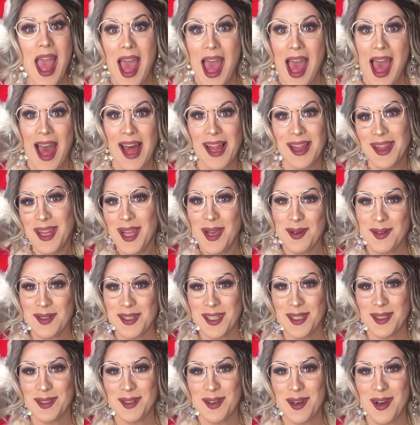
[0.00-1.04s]
Hello,
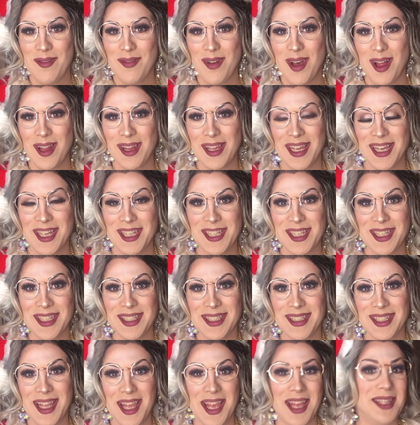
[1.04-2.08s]
children of all
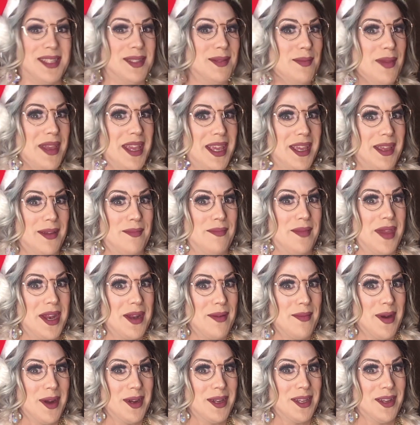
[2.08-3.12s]
ages. It's me,
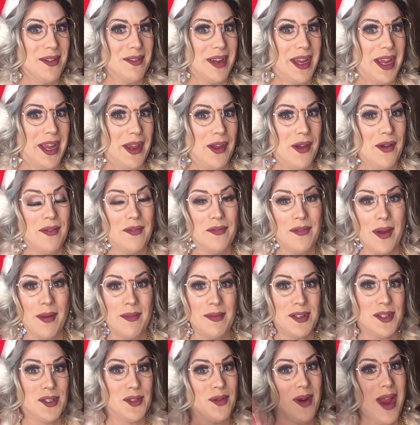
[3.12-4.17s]
Mina Mercury,
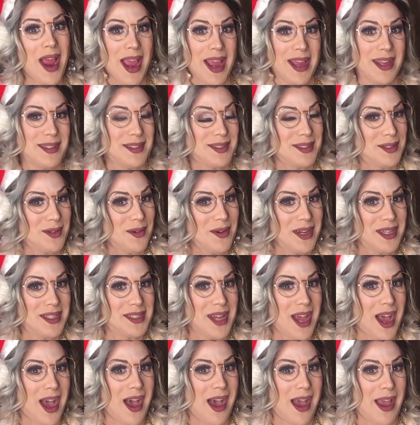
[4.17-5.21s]
from Drag
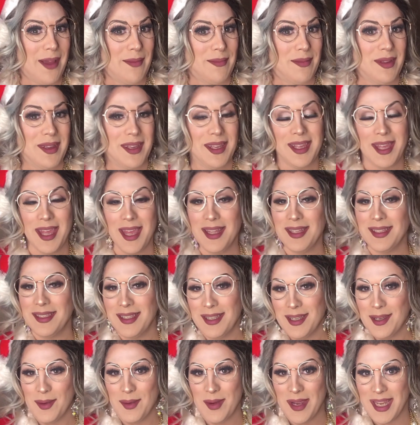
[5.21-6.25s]
Storytime, Kids
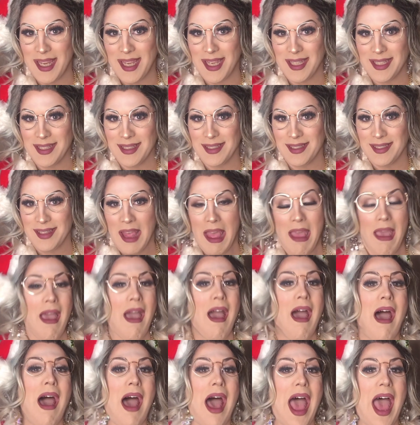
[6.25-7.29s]
and Queens.
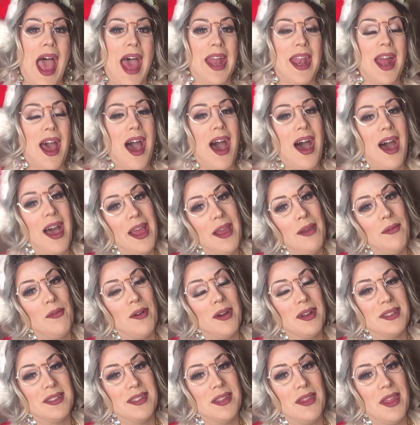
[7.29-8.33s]
And I
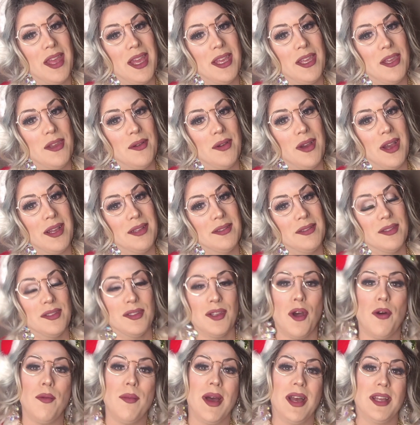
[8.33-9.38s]
want to thank you guys
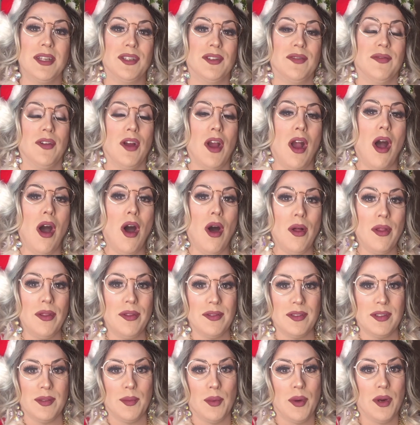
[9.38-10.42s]
so much for all
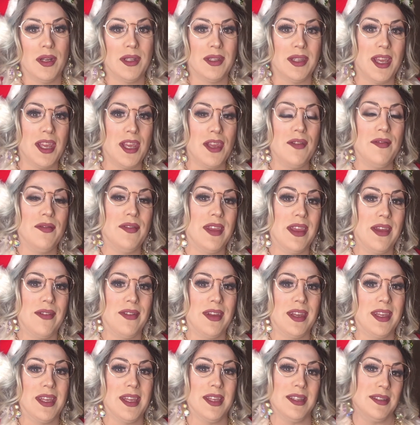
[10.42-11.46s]
the support that you've
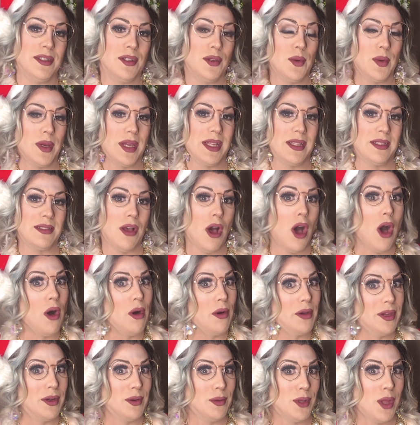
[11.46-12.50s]
given Kids and Queens
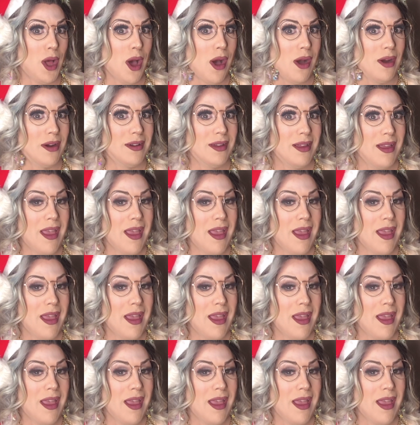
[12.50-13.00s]
all year long.